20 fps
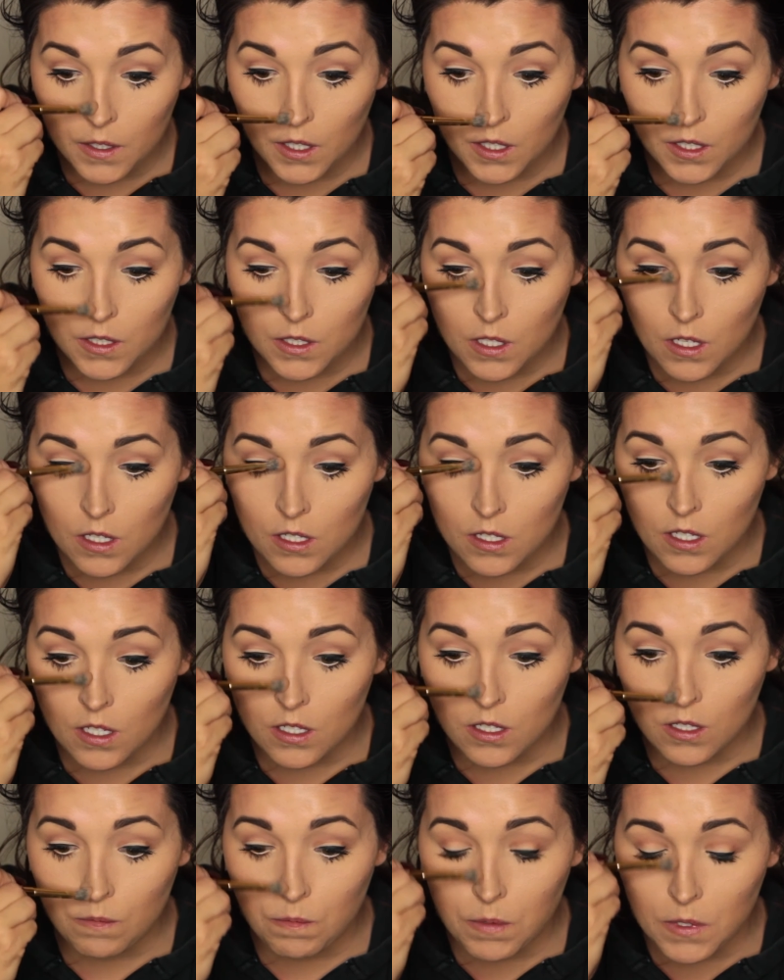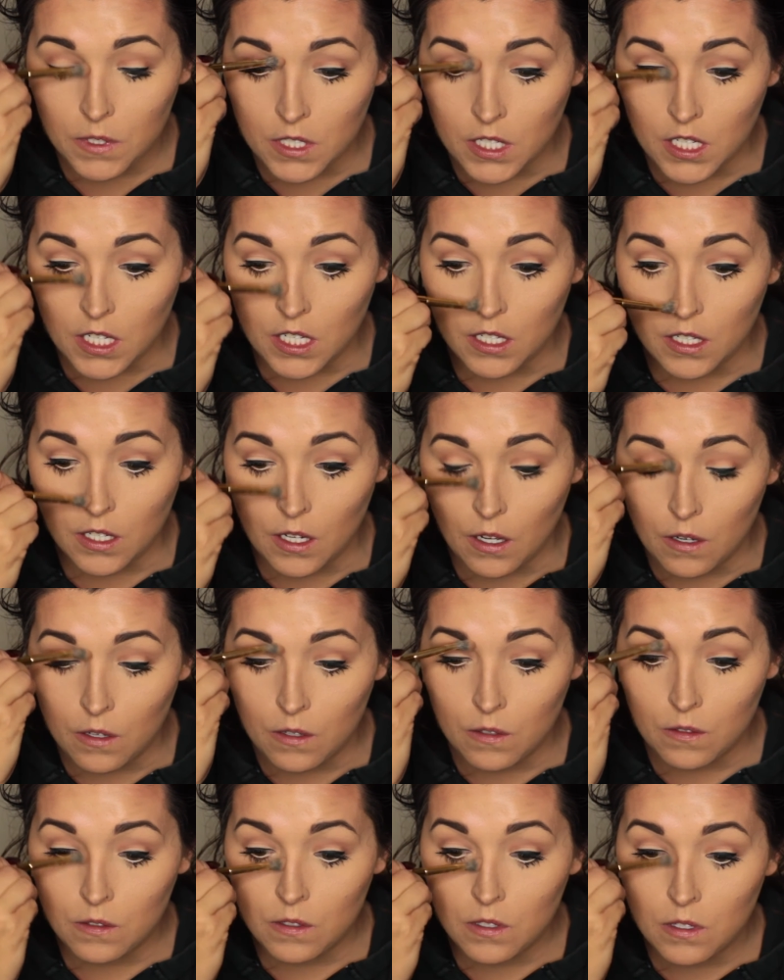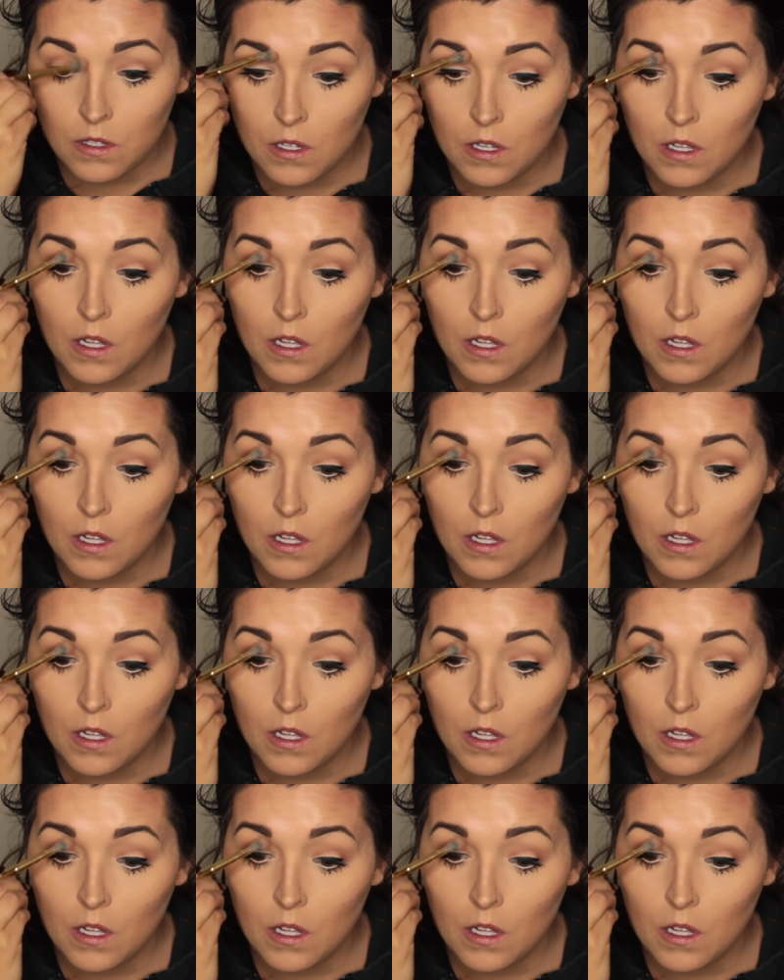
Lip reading: She has such a petite nose.